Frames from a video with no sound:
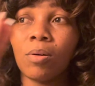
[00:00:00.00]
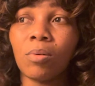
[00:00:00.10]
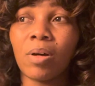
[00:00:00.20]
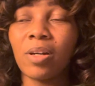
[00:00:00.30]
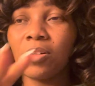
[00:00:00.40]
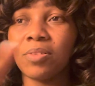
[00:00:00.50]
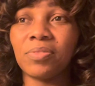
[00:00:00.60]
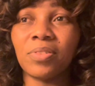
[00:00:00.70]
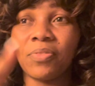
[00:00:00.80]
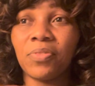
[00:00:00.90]
kind
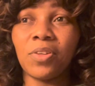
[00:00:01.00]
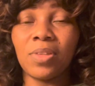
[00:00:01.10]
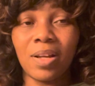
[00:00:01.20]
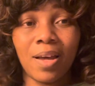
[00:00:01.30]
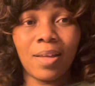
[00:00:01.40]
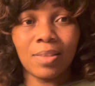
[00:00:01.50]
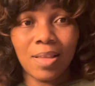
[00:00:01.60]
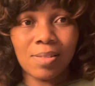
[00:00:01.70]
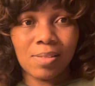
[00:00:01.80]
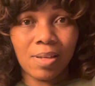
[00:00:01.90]
of the view that I had
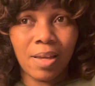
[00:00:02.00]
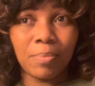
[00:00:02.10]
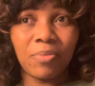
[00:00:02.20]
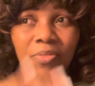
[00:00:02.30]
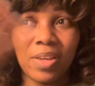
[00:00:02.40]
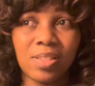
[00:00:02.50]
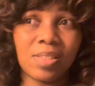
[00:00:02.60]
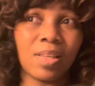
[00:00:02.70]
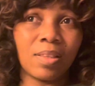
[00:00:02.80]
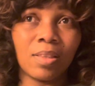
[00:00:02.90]
last time,
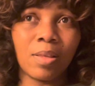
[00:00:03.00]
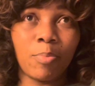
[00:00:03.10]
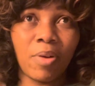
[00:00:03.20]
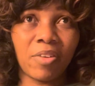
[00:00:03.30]
facing the